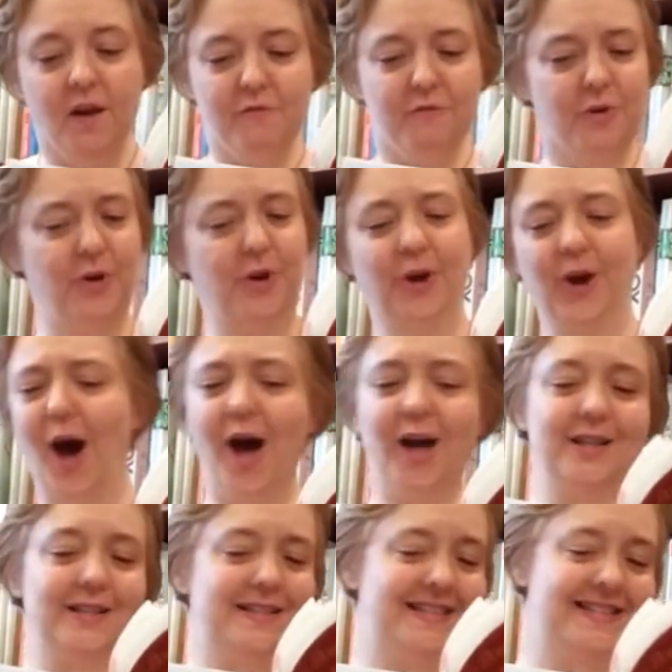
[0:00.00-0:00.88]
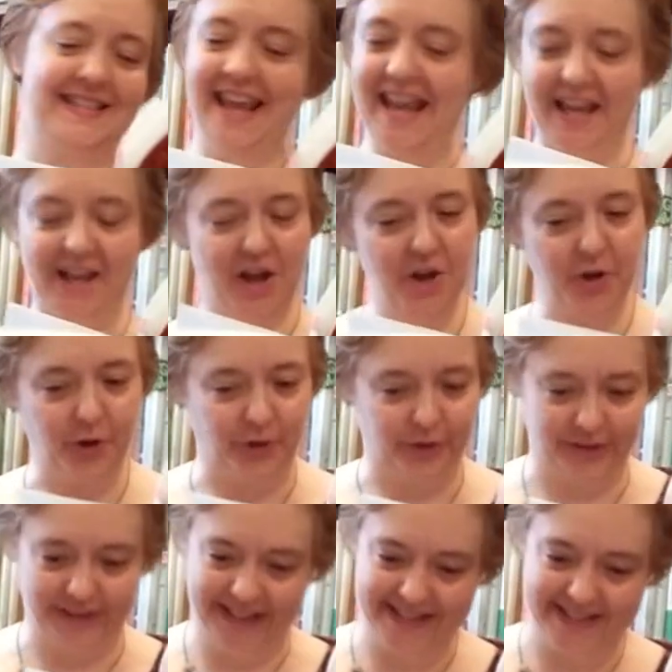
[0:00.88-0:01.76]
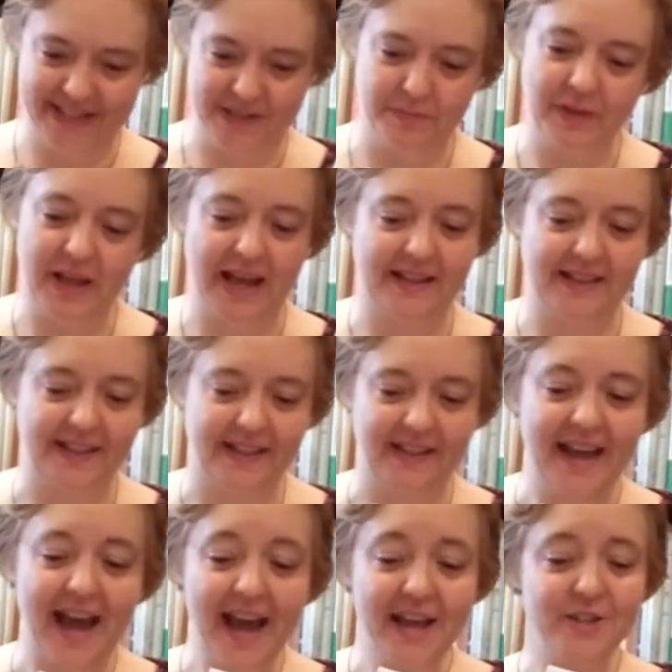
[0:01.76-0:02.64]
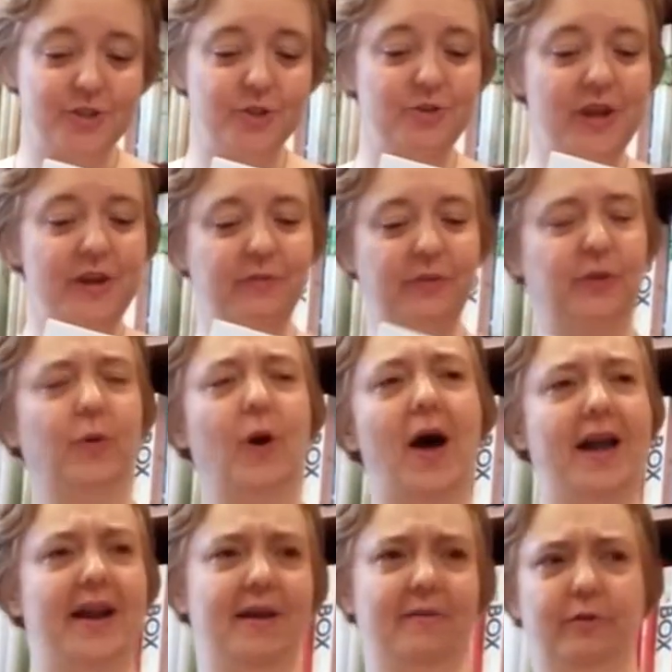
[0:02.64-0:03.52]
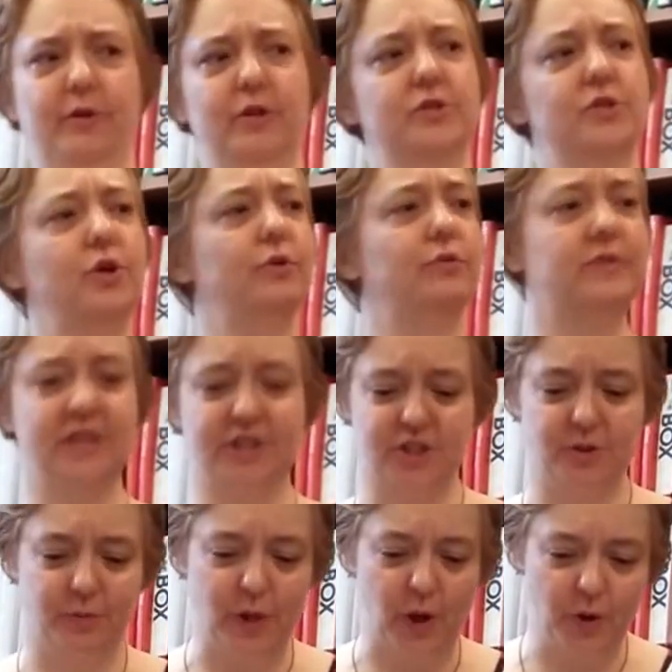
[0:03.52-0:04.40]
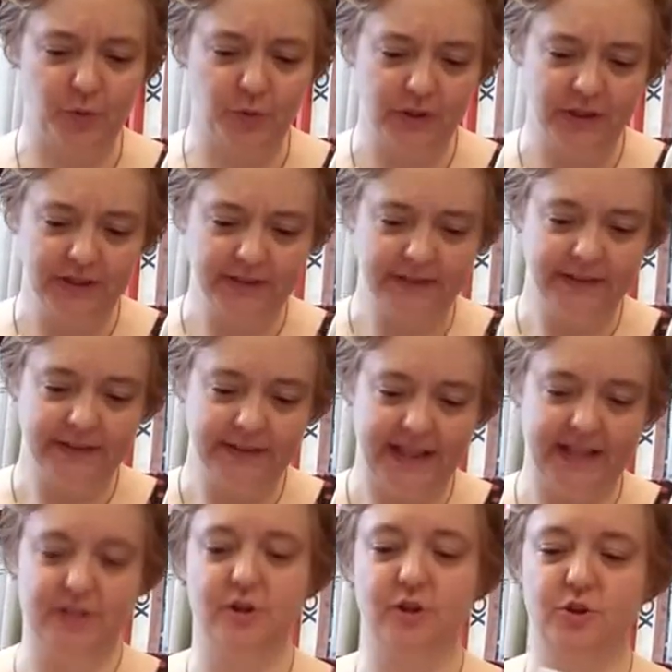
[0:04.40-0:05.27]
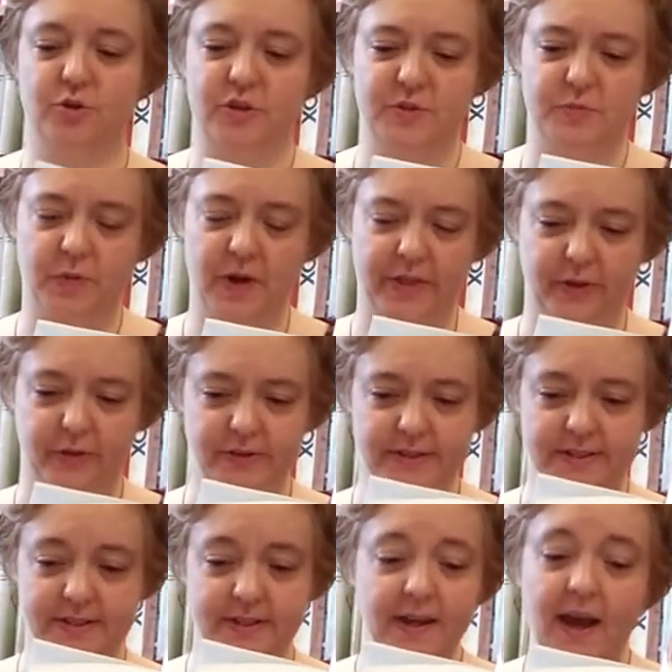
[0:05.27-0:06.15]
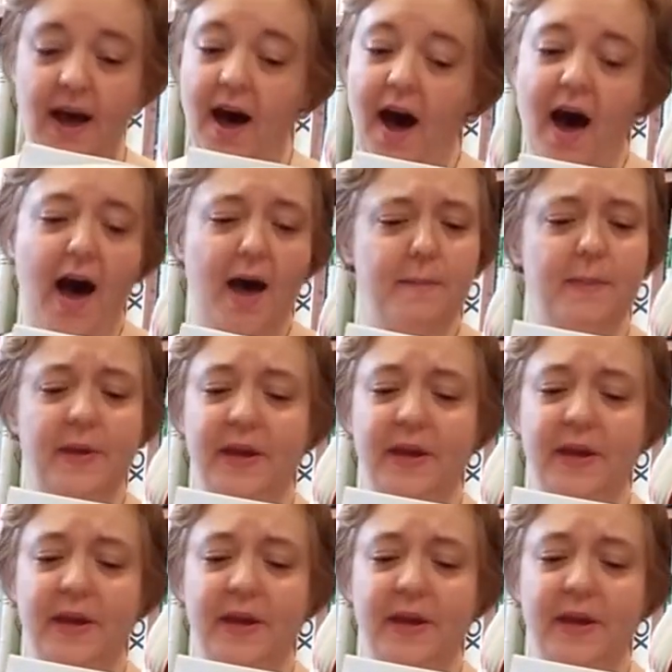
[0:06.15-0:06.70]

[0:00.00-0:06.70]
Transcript: "For God's sake, Uncle," he said blithely, "as your nephew, I never deserved such a blow." He turned to his brothers. "I